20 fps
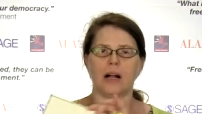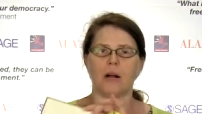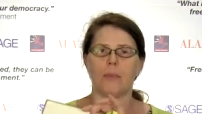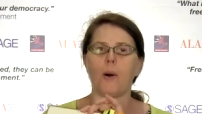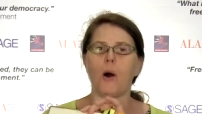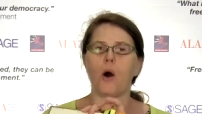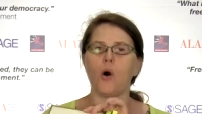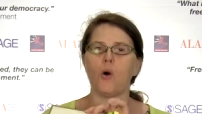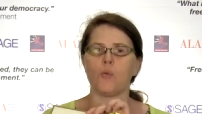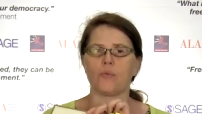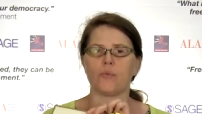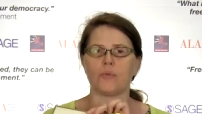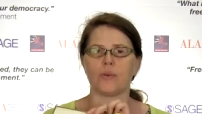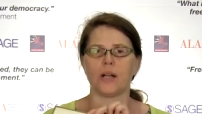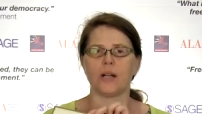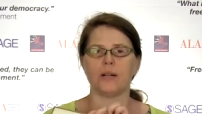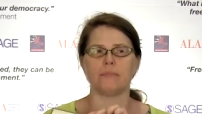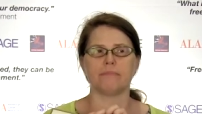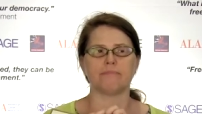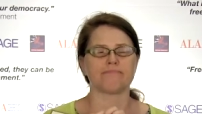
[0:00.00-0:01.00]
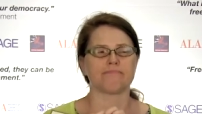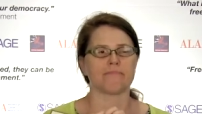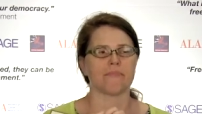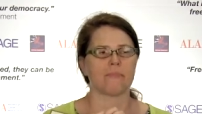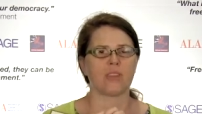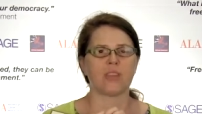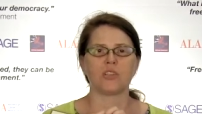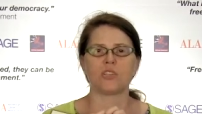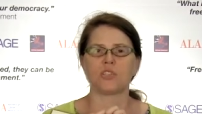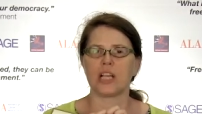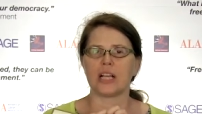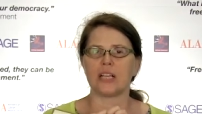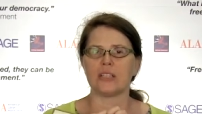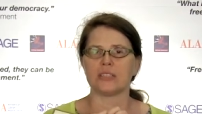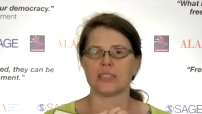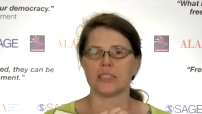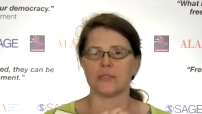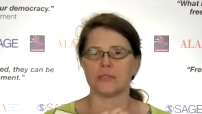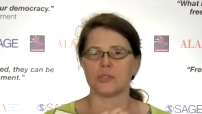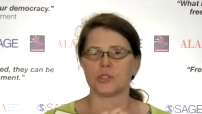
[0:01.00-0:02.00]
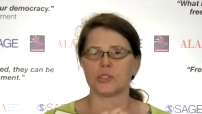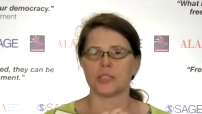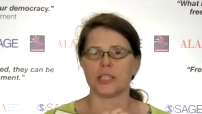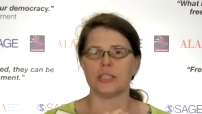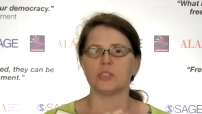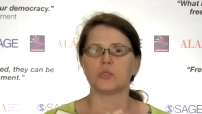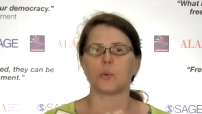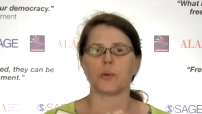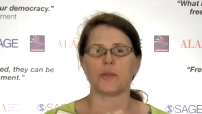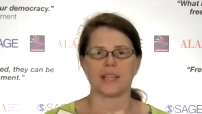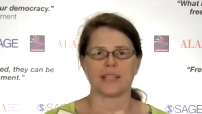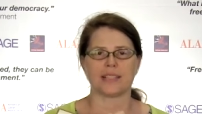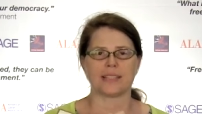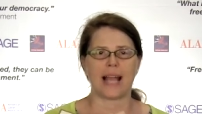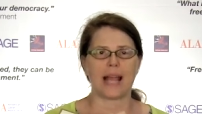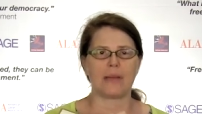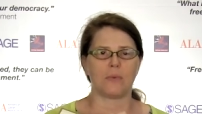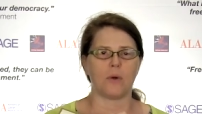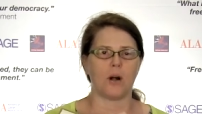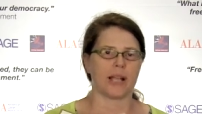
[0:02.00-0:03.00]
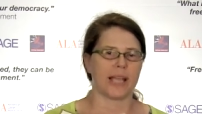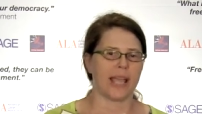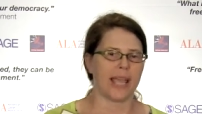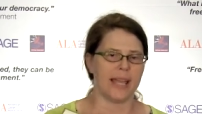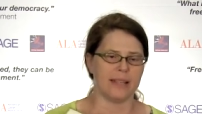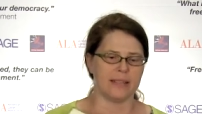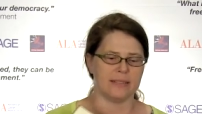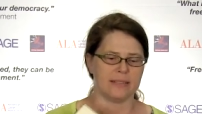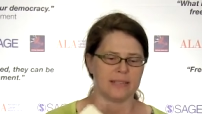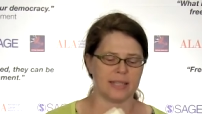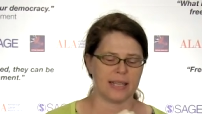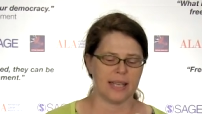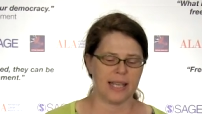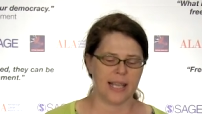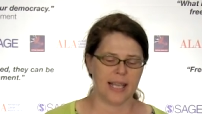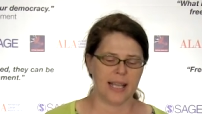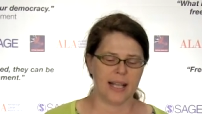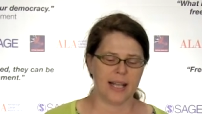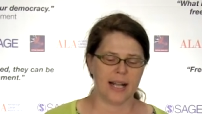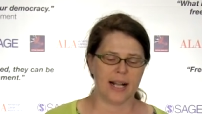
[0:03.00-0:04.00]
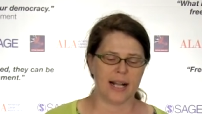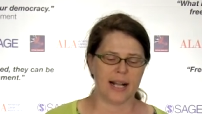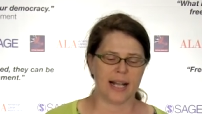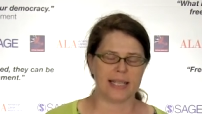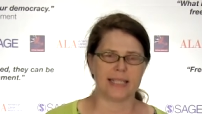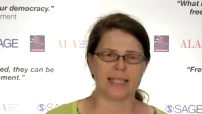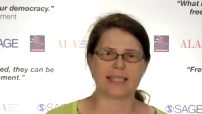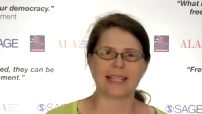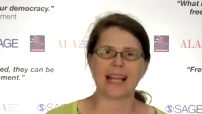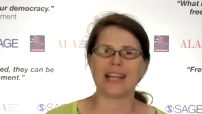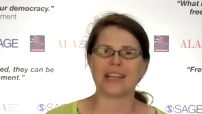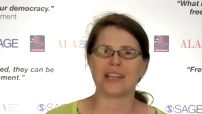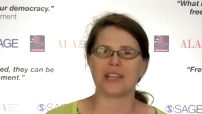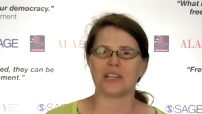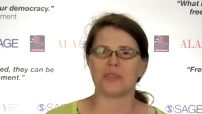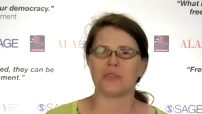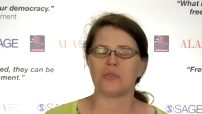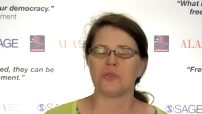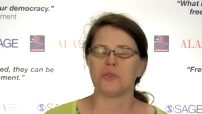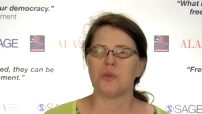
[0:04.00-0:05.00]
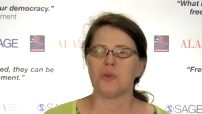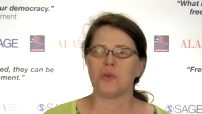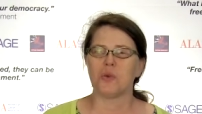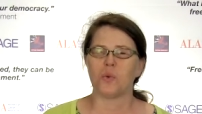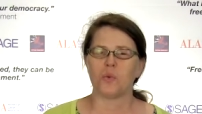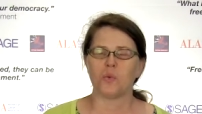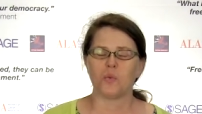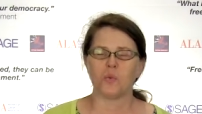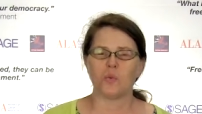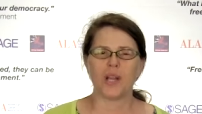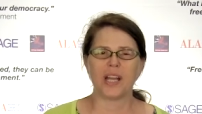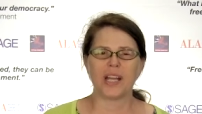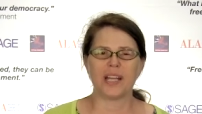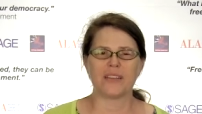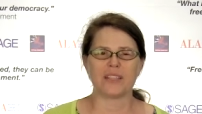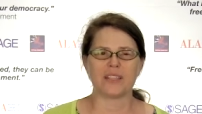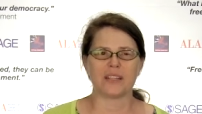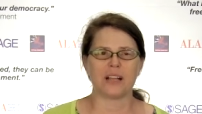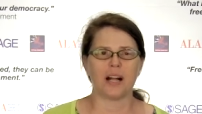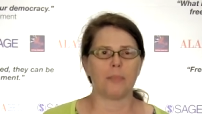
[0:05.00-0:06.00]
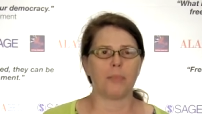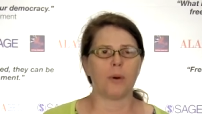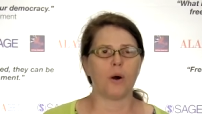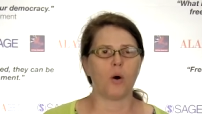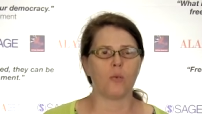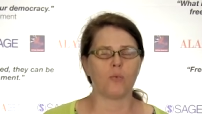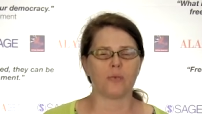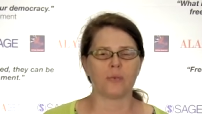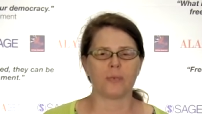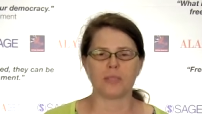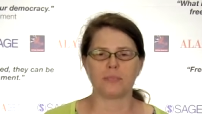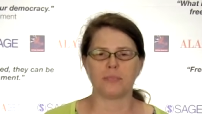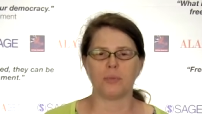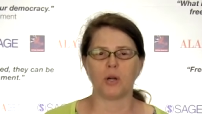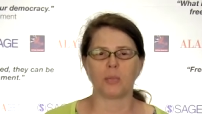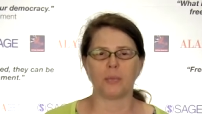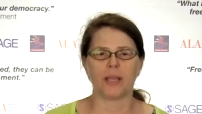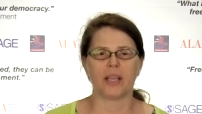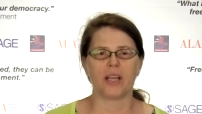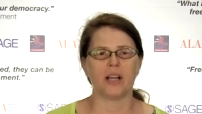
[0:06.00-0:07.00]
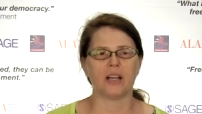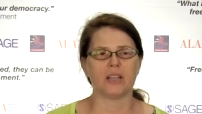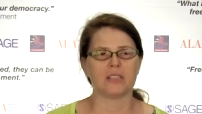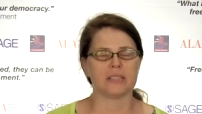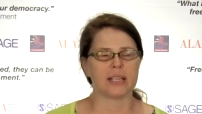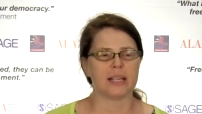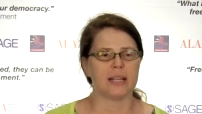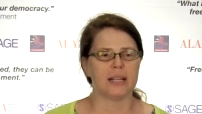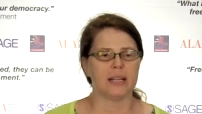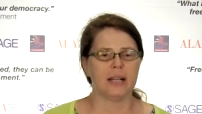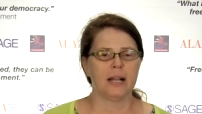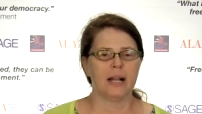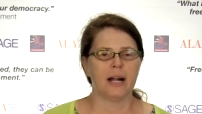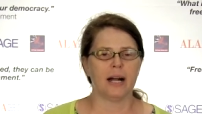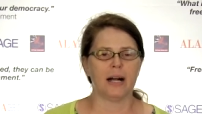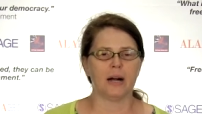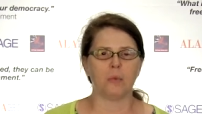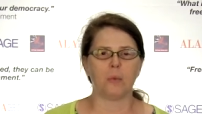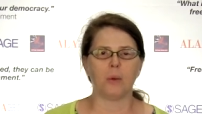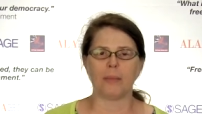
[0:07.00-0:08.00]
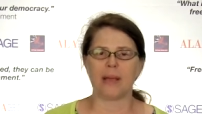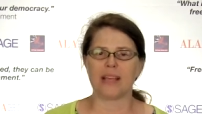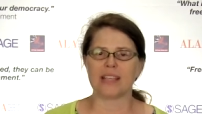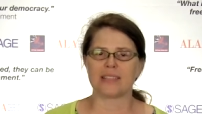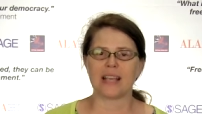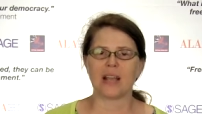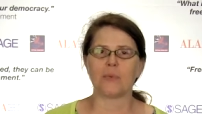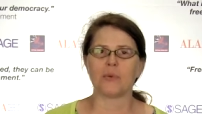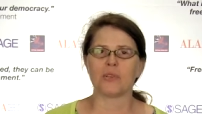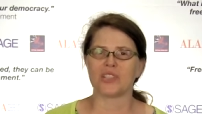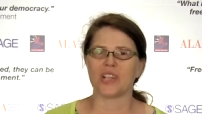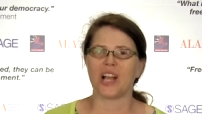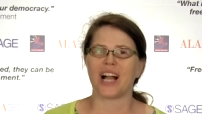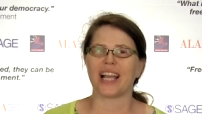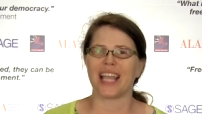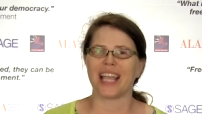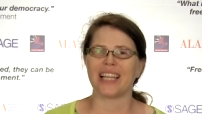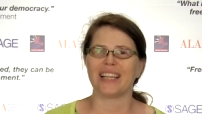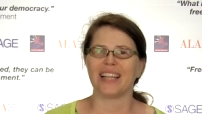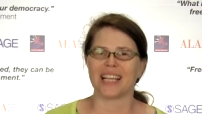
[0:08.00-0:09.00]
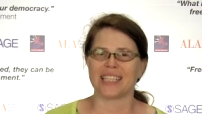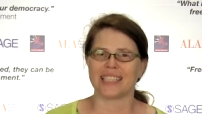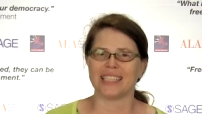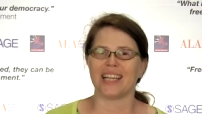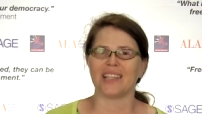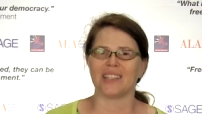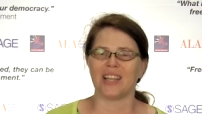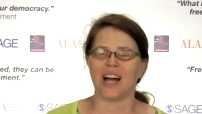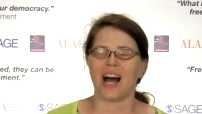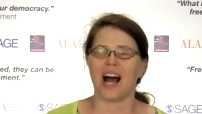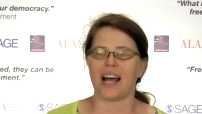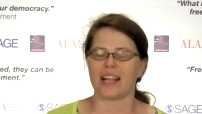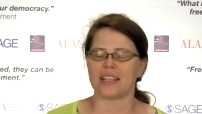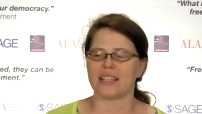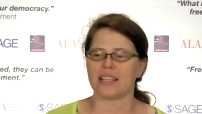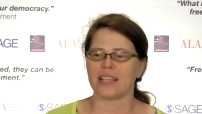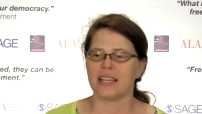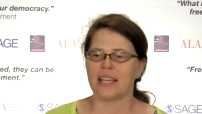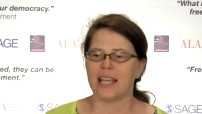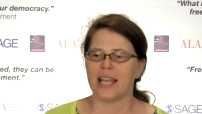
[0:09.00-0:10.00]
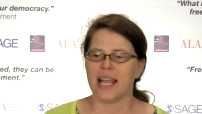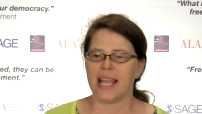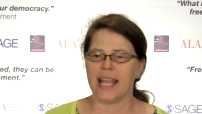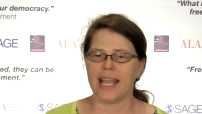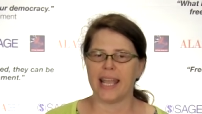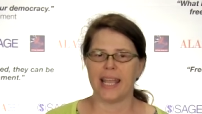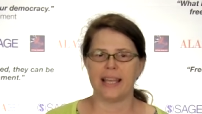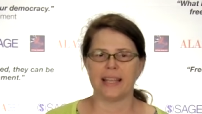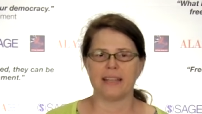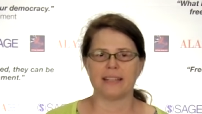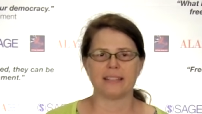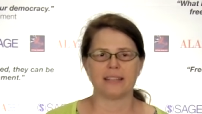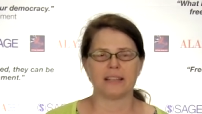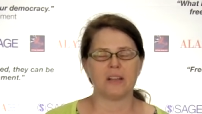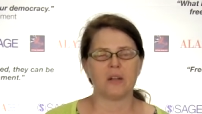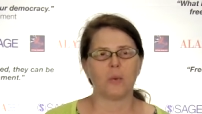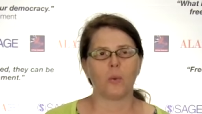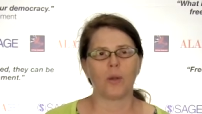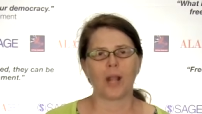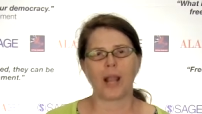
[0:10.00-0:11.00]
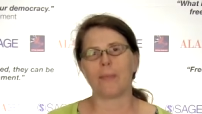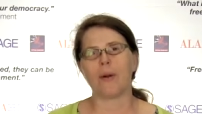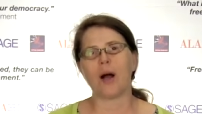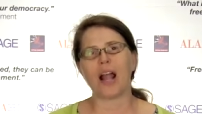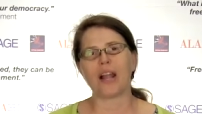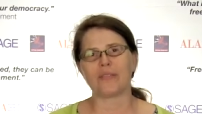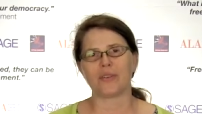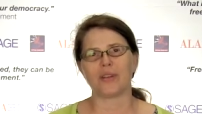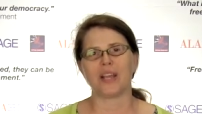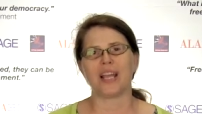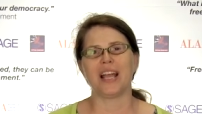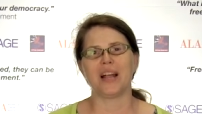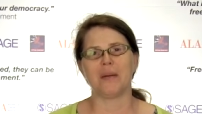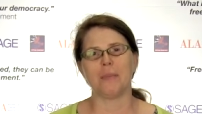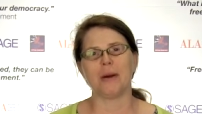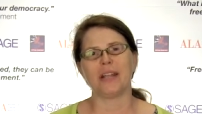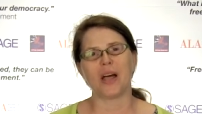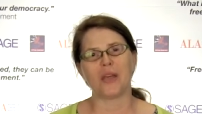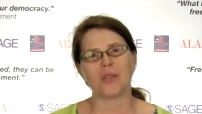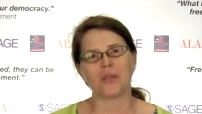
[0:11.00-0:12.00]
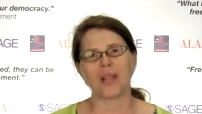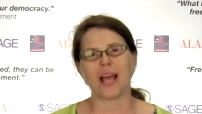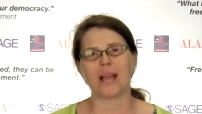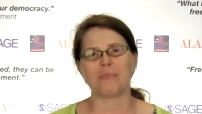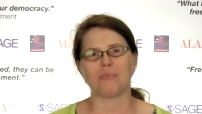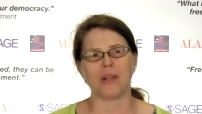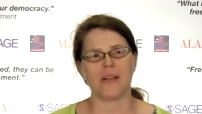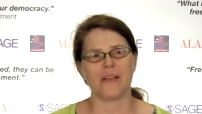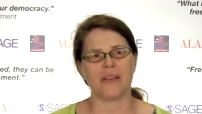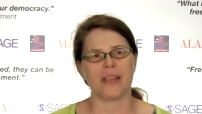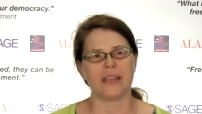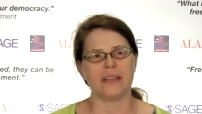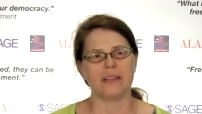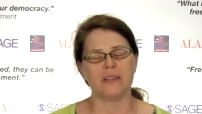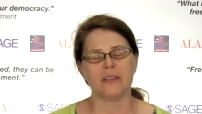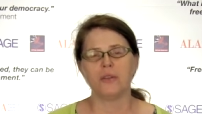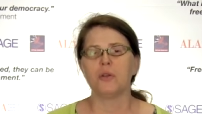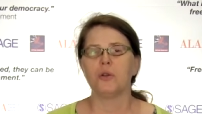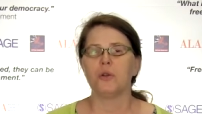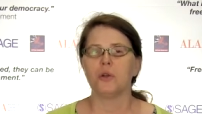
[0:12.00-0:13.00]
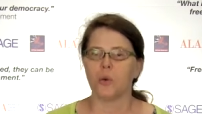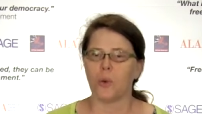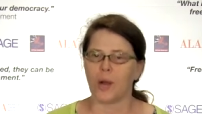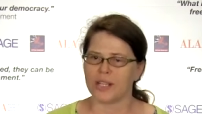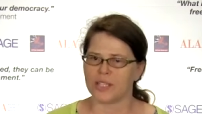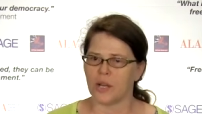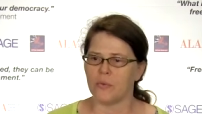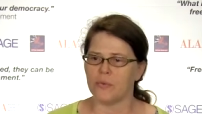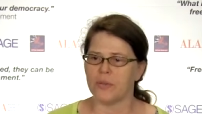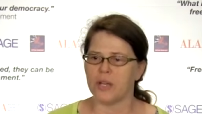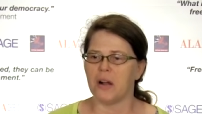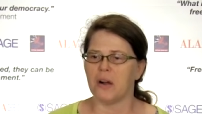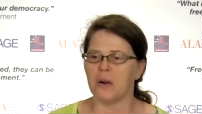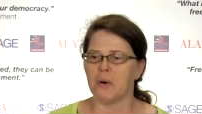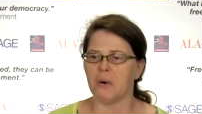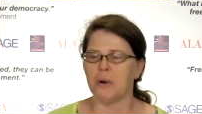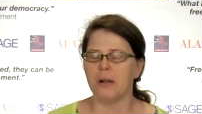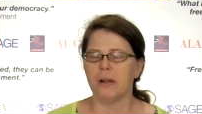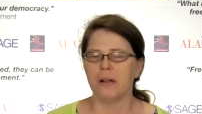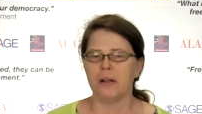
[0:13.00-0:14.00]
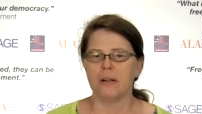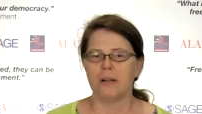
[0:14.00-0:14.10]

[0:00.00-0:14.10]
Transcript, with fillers: a poem from Shel Silverstein's Where the Sidewalk Ends. I decided to read the, a poem from this book because uh, when my son was young, he liked it a lot. And when I bought it for him, another librarian, who I don't know,